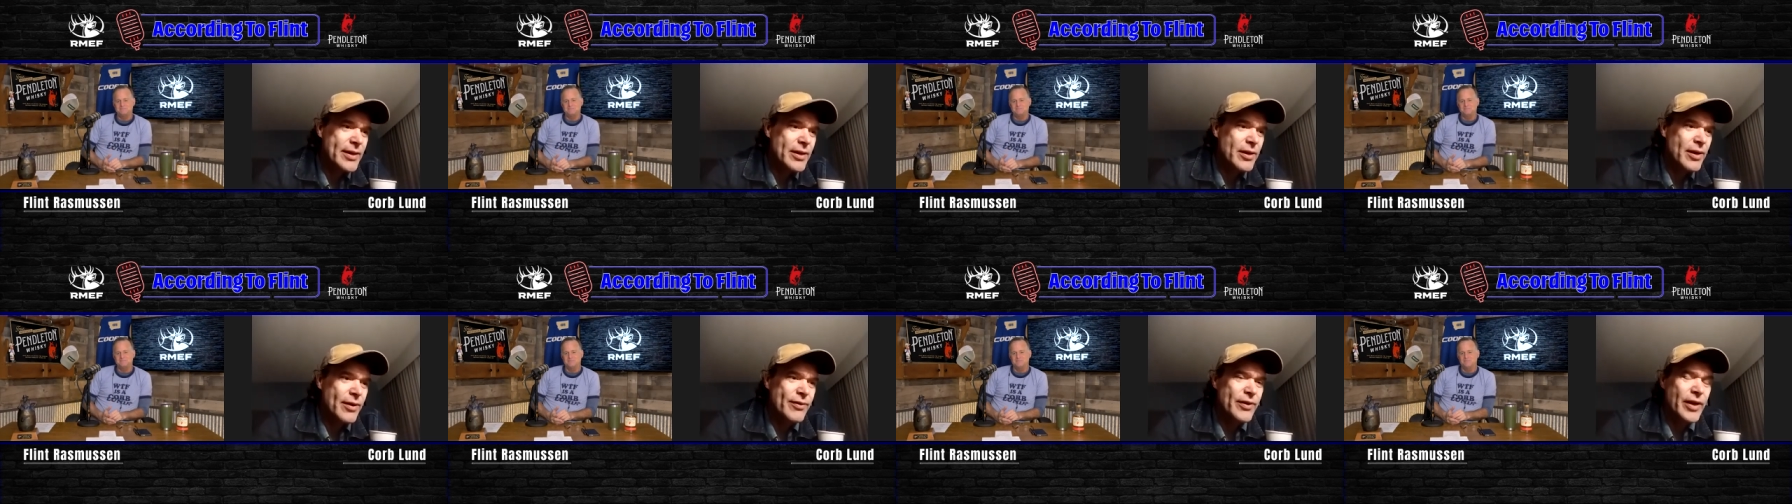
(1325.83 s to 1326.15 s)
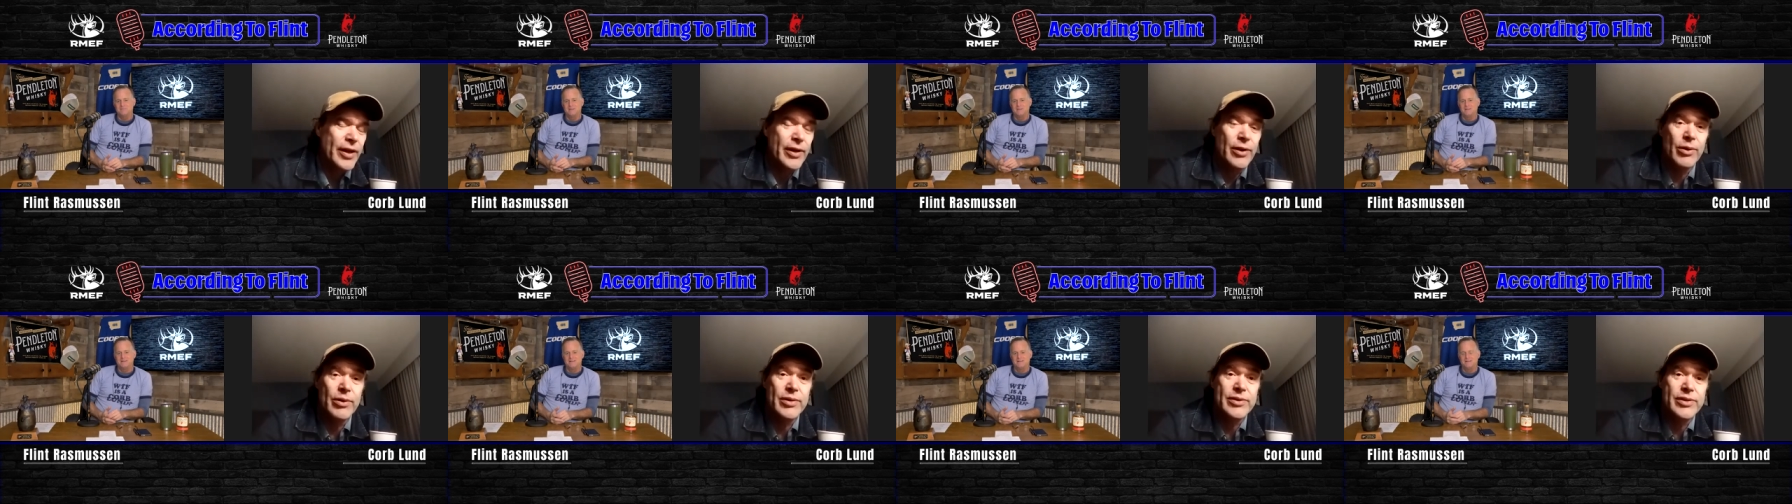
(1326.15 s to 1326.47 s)
I, you know,
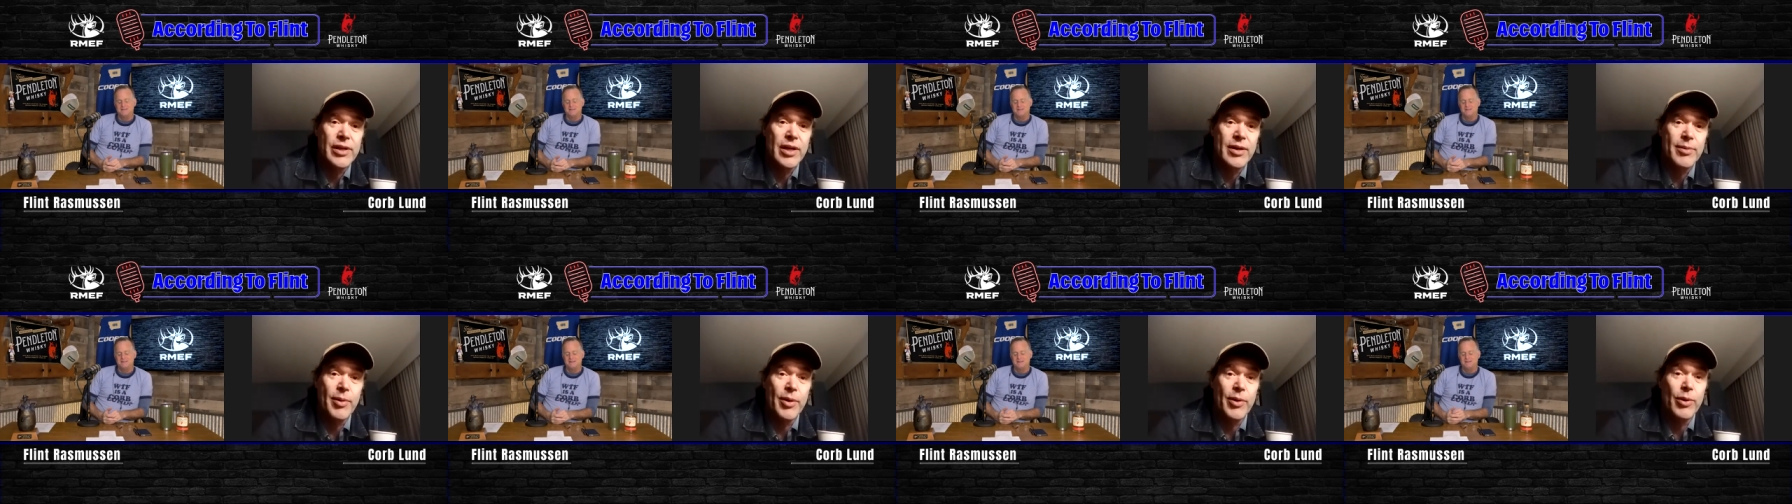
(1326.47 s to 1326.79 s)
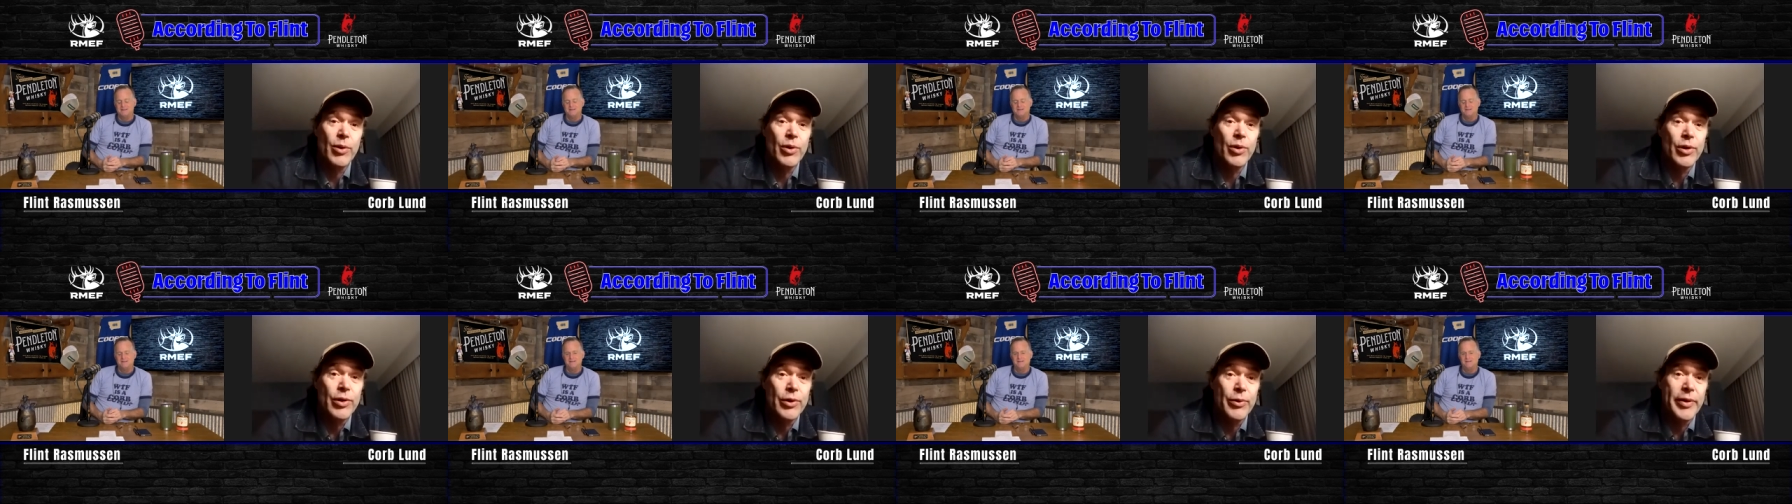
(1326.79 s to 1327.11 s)
I've got a song
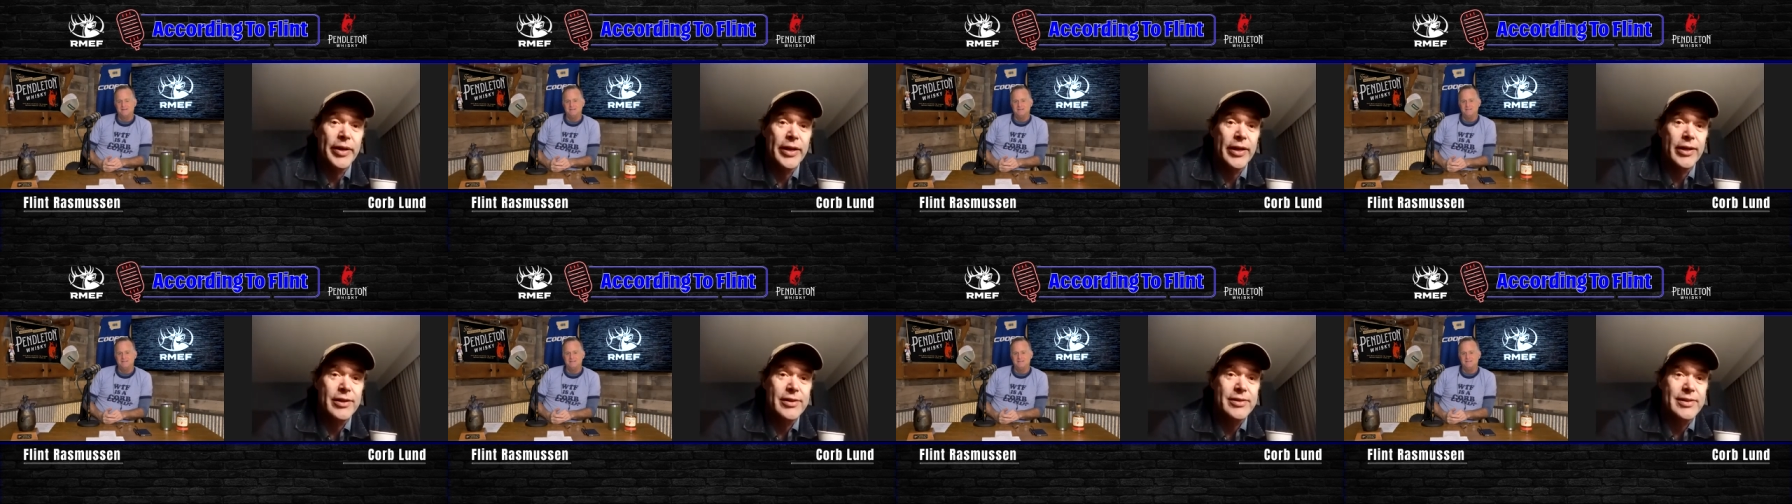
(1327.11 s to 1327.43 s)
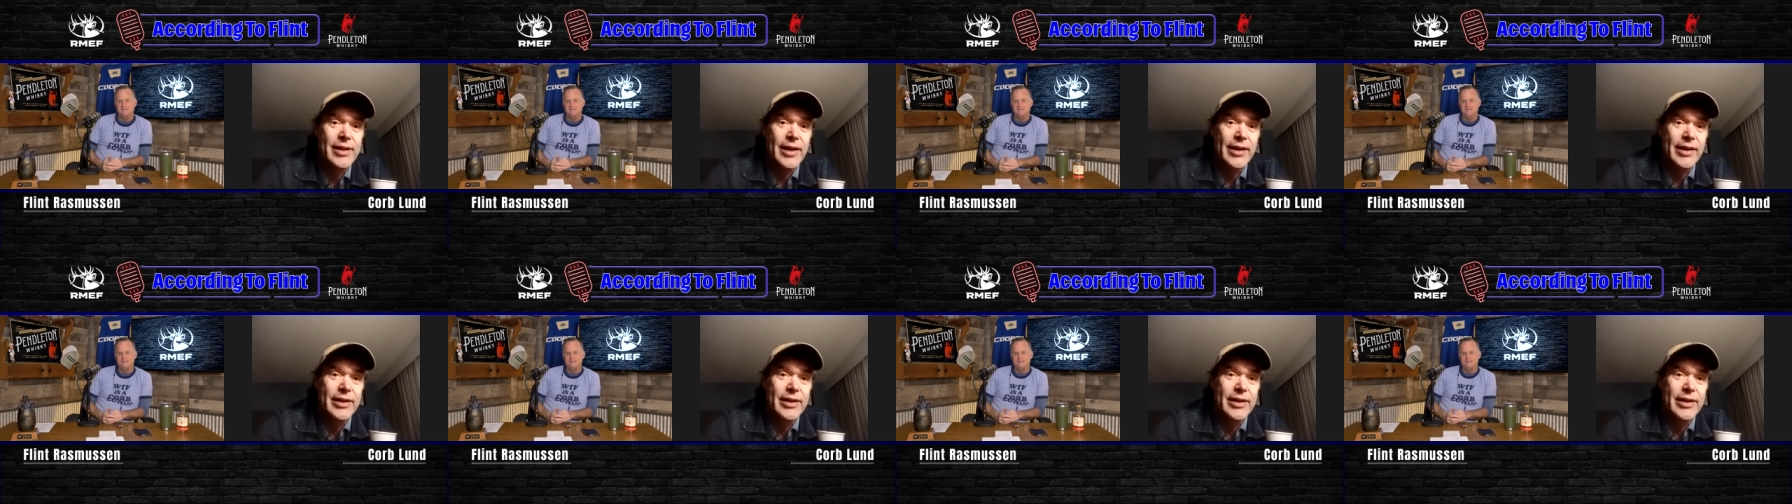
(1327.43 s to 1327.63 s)
about oil riggers,